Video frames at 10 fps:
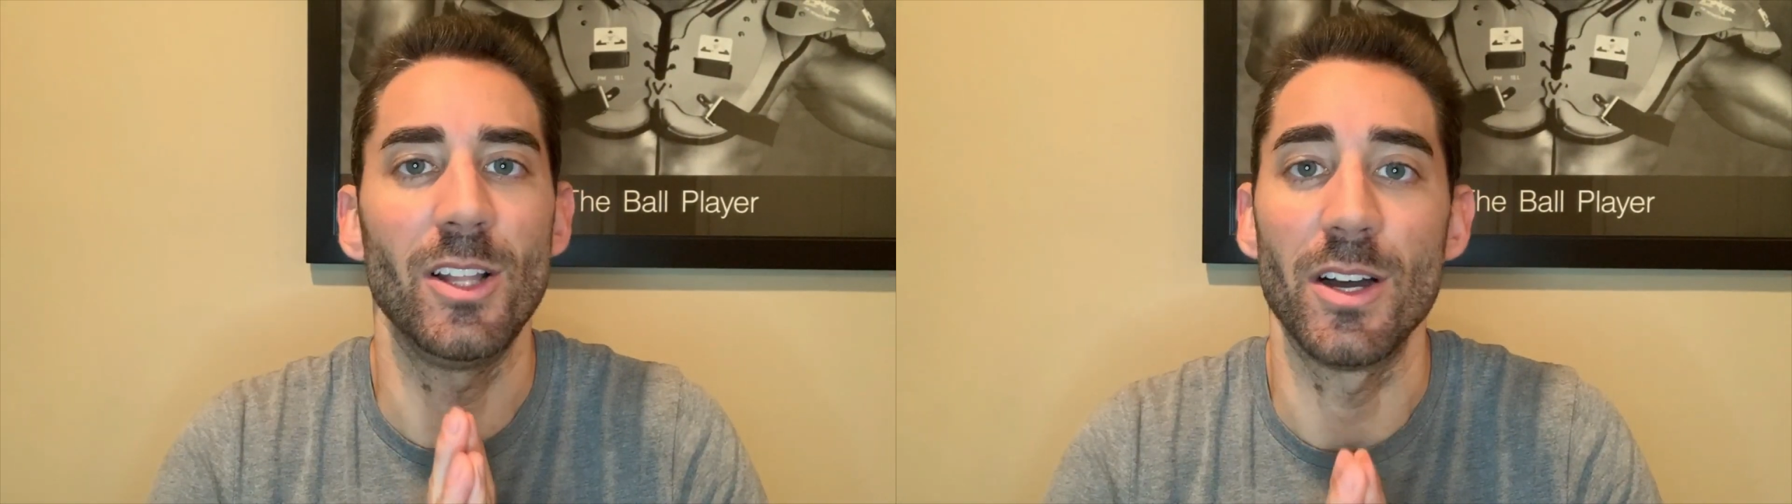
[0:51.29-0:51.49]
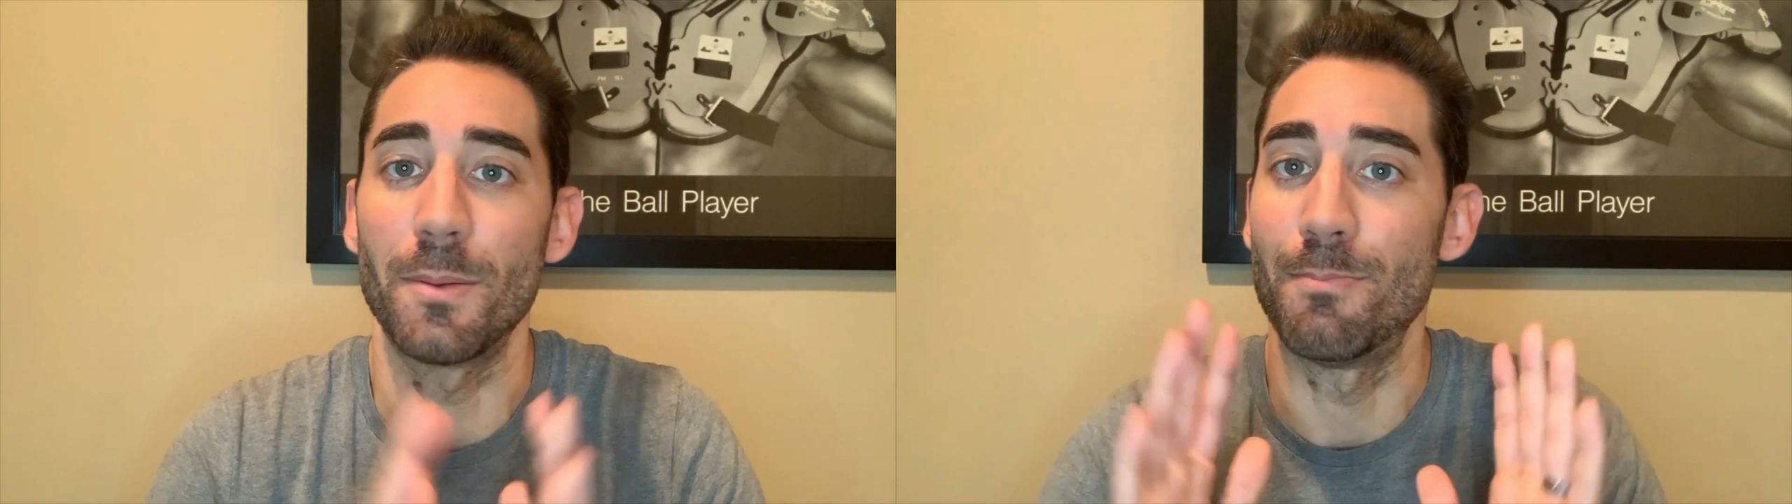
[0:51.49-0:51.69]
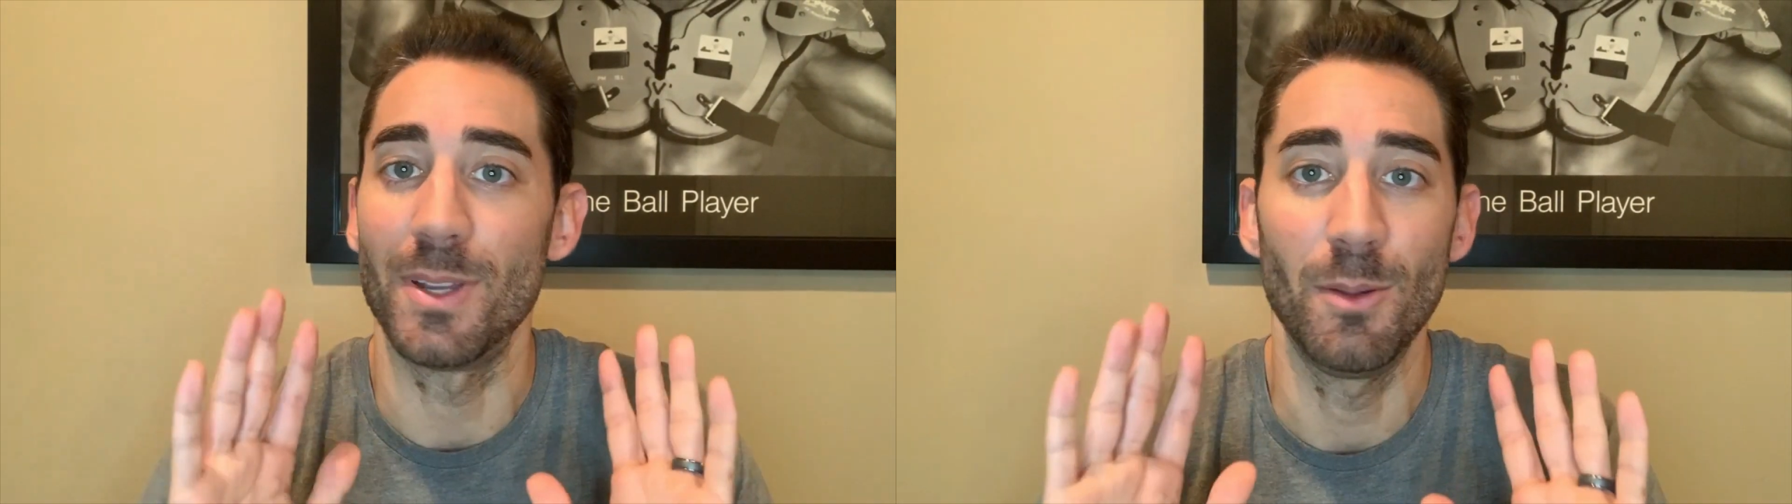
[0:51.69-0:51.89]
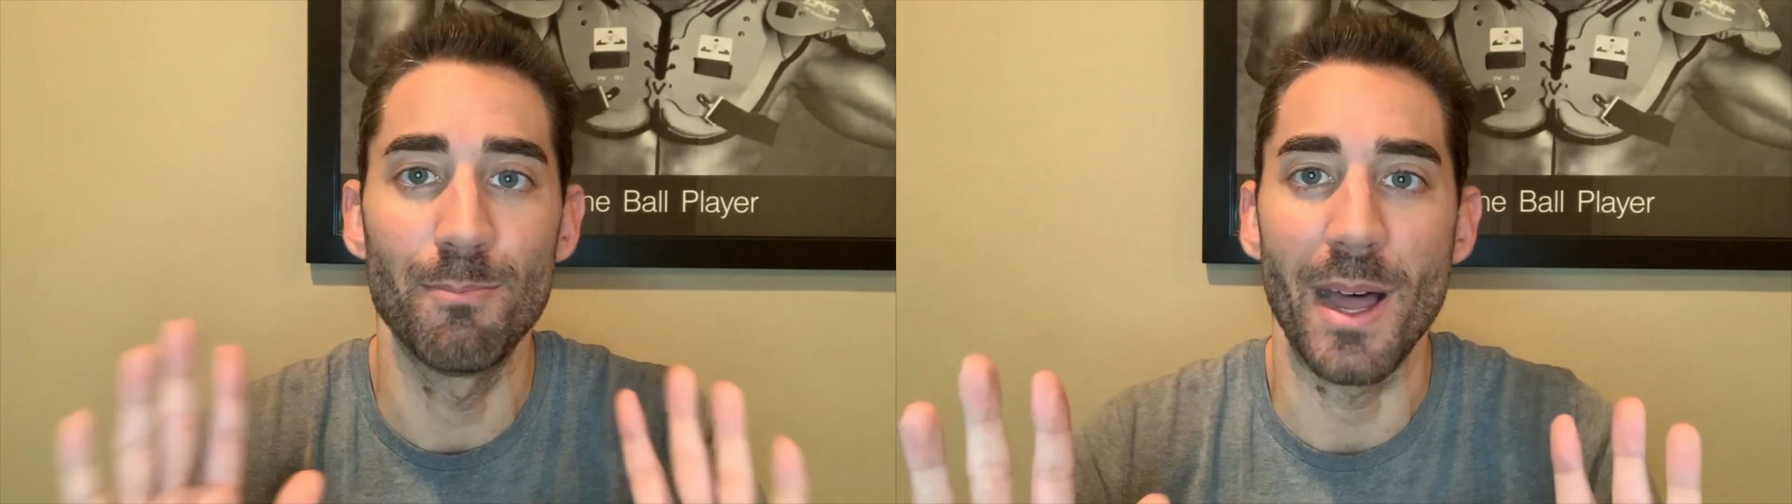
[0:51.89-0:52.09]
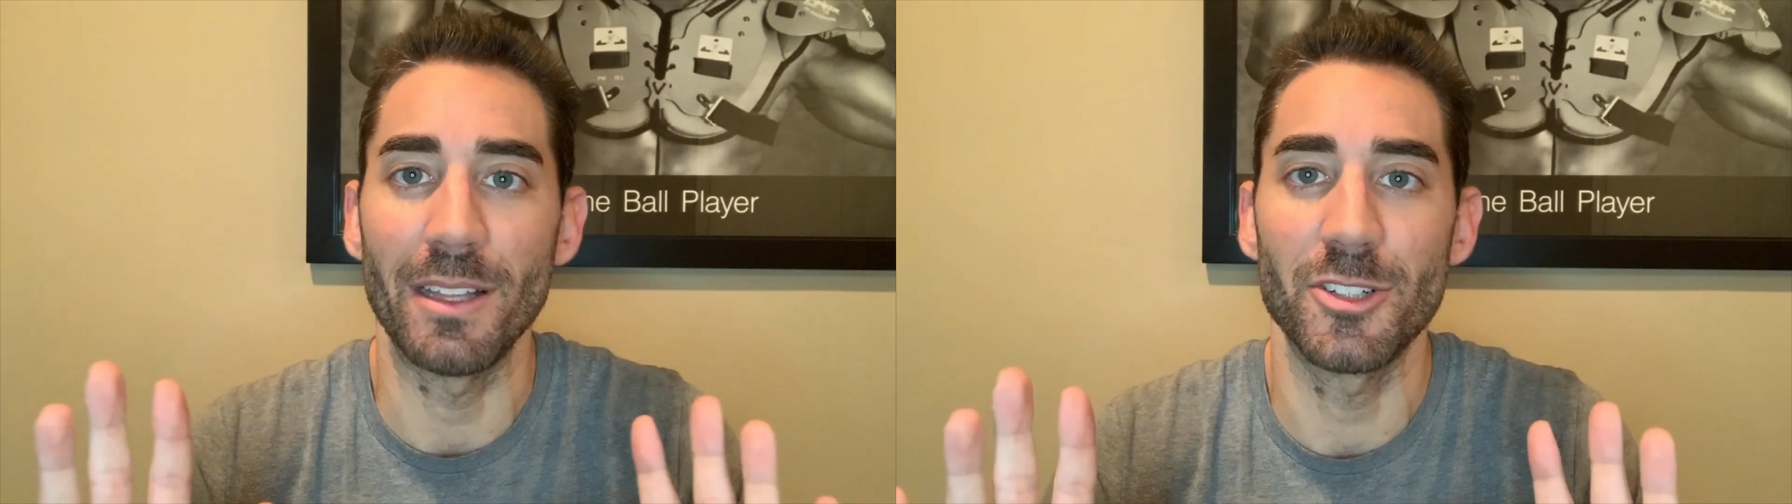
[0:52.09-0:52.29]
look,
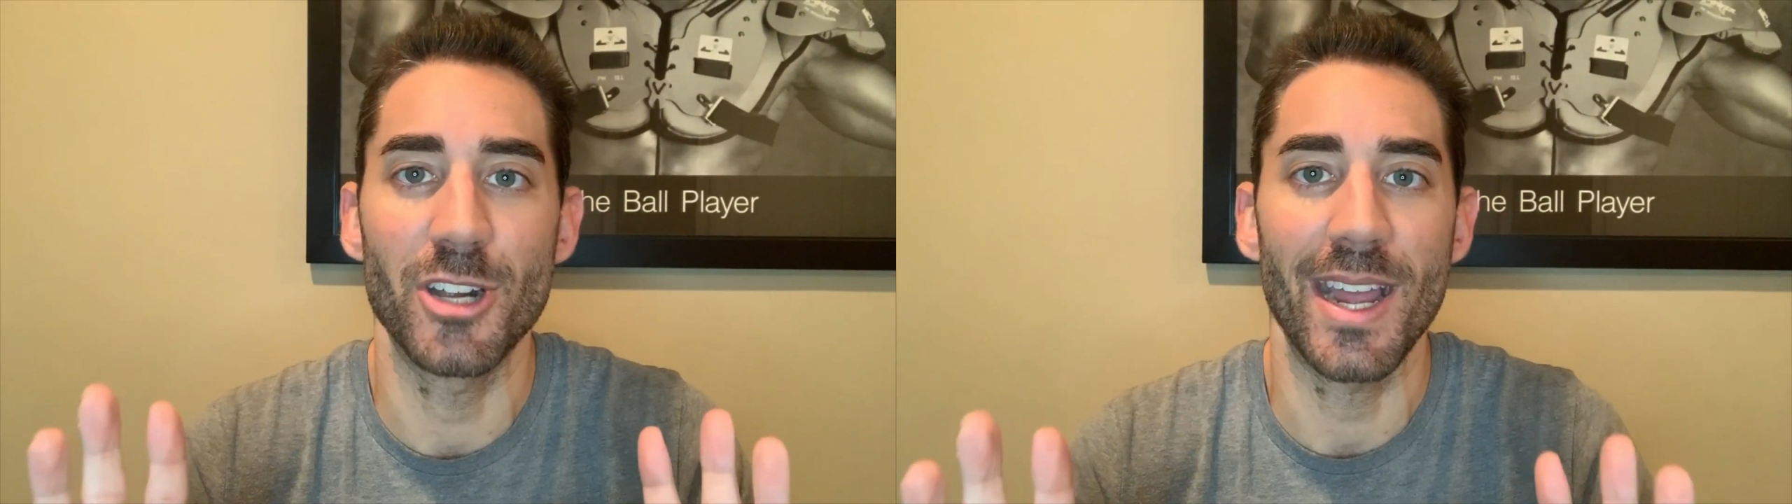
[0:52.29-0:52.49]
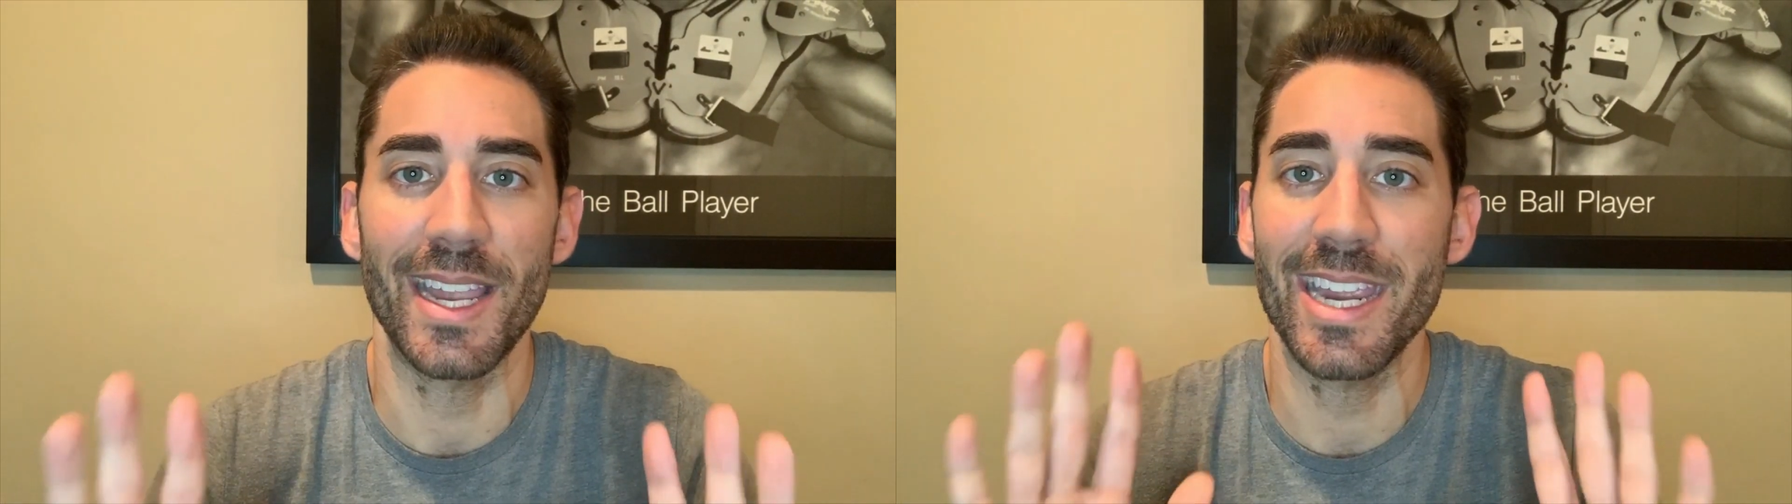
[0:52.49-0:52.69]
Bill Belichick